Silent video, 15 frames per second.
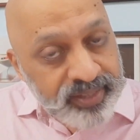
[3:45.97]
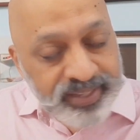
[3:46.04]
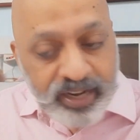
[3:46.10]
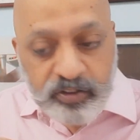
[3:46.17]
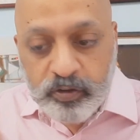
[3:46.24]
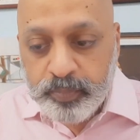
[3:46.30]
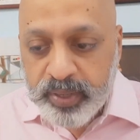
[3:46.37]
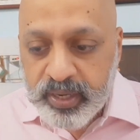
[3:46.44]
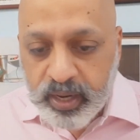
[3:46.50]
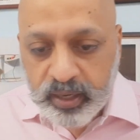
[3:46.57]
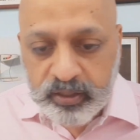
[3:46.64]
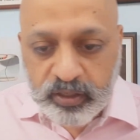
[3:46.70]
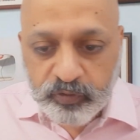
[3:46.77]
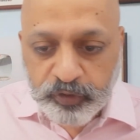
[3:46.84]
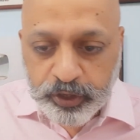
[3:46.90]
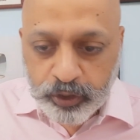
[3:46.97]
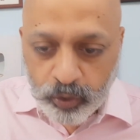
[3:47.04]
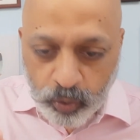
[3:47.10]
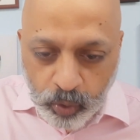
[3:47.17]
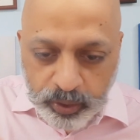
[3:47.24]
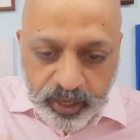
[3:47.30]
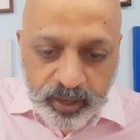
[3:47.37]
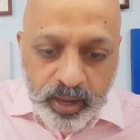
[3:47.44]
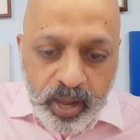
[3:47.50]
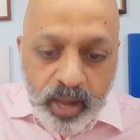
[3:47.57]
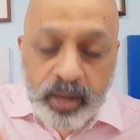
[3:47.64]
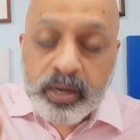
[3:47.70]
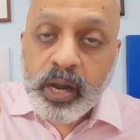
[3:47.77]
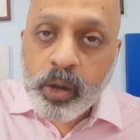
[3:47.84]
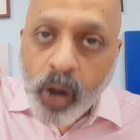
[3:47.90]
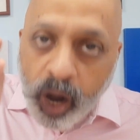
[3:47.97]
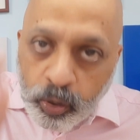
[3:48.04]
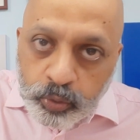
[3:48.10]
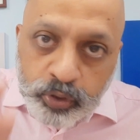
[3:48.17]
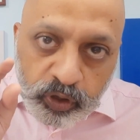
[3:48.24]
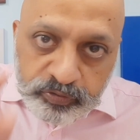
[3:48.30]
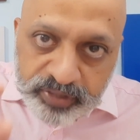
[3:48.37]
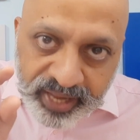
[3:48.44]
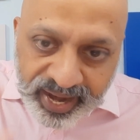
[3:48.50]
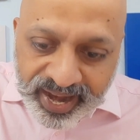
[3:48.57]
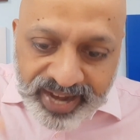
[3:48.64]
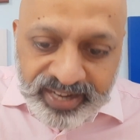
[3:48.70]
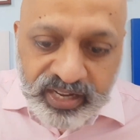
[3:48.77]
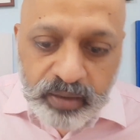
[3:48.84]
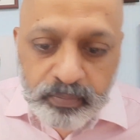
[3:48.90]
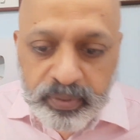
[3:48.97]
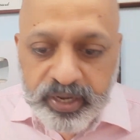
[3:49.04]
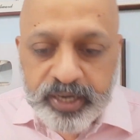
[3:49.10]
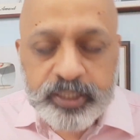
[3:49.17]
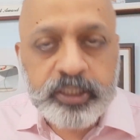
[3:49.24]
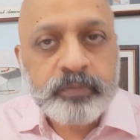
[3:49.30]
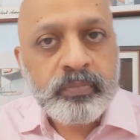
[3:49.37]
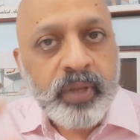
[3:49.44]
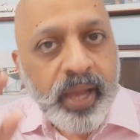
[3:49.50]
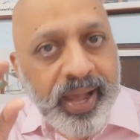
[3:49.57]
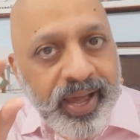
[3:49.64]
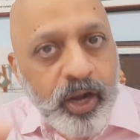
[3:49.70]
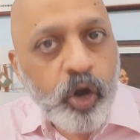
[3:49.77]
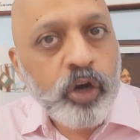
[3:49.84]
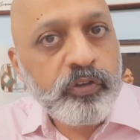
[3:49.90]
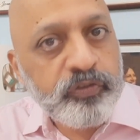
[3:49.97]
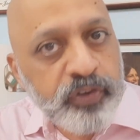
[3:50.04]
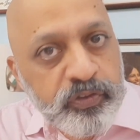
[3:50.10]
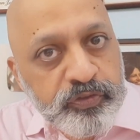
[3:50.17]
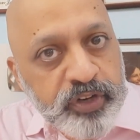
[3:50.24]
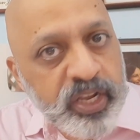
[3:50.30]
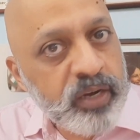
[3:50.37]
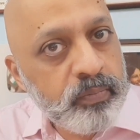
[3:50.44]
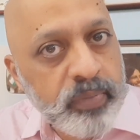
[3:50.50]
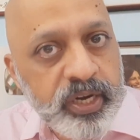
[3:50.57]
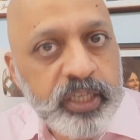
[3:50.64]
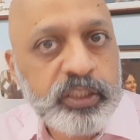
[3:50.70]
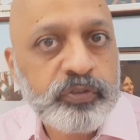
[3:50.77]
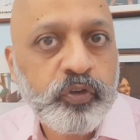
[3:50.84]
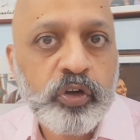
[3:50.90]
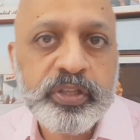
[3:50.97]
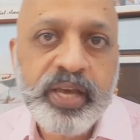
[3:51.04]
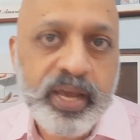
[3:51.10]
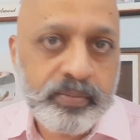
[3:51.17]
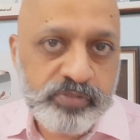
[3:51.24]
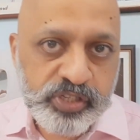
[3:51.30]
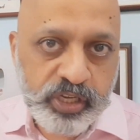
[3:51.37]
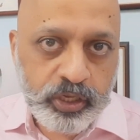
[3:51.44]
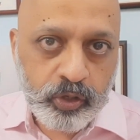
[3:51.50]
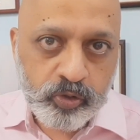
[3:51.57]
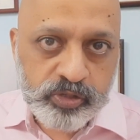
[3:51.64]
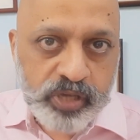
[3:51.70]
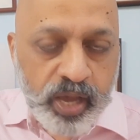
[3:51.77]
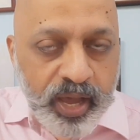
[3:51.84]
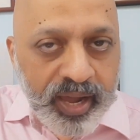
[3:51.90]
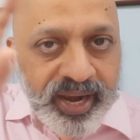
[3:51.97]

That will be in another video. Okay, now out of the 80 minutes, allot 15 minutes for the MCQs.